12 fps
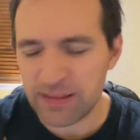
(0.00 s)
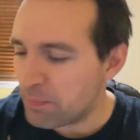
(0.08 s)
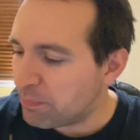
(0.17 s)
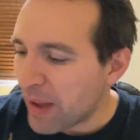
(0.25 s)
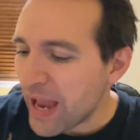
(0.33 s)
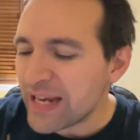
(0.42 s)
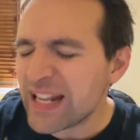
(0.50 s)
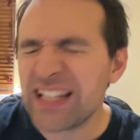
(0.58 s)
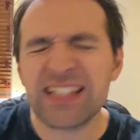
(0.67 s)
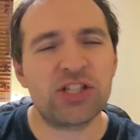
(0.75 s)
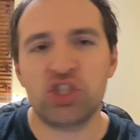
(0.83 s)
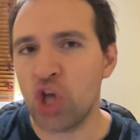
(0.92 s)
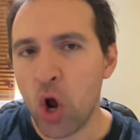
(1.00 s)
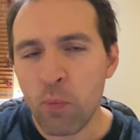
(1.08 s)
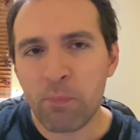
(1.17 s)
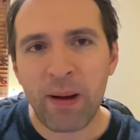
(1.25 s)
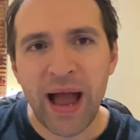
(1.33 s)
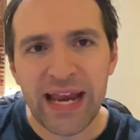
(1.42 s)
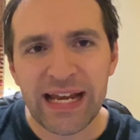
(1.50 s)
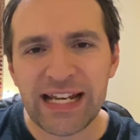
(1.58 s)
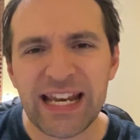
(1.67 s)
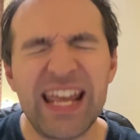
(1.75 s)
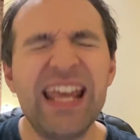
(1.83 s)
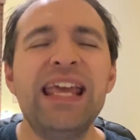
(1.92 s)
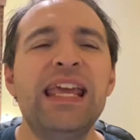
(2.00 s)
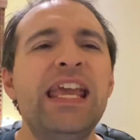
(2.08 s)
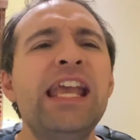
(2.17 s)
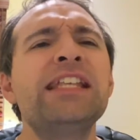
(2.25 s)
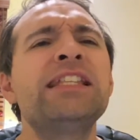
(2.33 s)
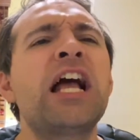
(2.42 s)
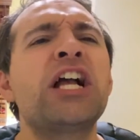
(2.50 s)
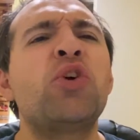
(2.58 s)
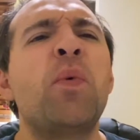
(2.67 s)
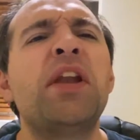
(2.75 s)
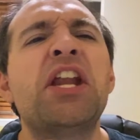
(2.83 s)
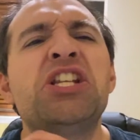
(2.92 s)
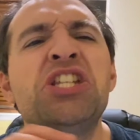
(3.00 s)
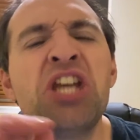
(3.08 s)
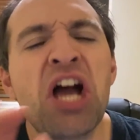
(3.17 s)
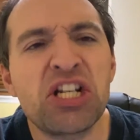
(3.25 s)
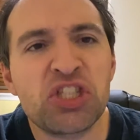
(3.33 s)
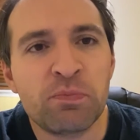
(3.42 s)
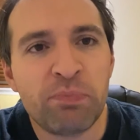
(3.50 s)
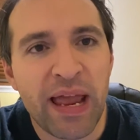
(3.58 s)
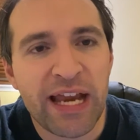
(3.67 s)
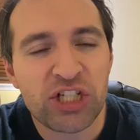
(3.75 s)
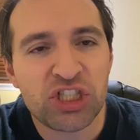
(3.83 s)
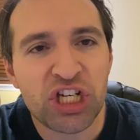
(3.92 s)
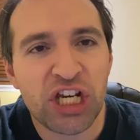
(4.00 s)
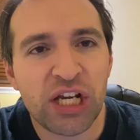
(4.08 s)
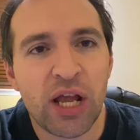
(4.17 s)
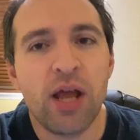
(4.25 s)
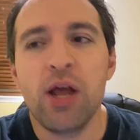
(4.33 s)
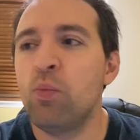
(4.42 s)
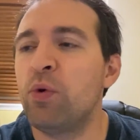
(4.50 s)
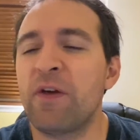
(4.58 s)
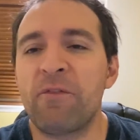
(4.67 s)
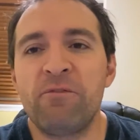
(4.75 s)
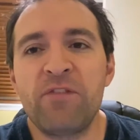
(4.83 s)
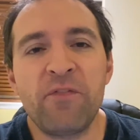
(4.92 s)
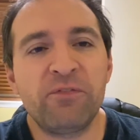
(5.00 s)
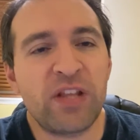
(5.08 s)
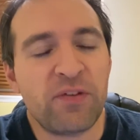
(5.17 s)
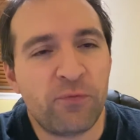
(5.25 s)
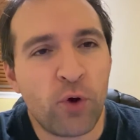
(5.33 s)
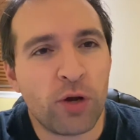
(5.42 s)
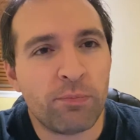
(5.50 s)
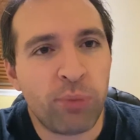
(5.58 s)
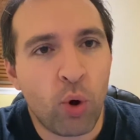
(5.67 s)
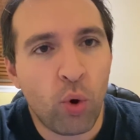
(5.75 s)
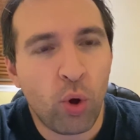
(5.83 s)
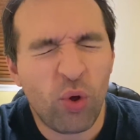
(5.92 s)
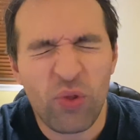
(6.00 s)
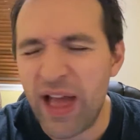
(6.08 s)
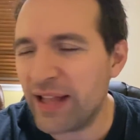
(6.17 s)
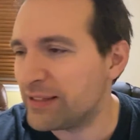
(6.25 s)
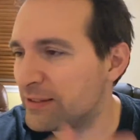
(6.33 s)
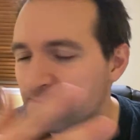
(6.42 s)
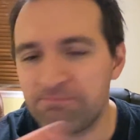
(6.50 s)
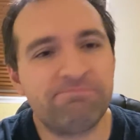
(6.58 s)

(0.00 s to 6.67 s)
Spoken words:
The Bidens, Joe Biden, he's not going to touch Beijing with a 50-foot pole that's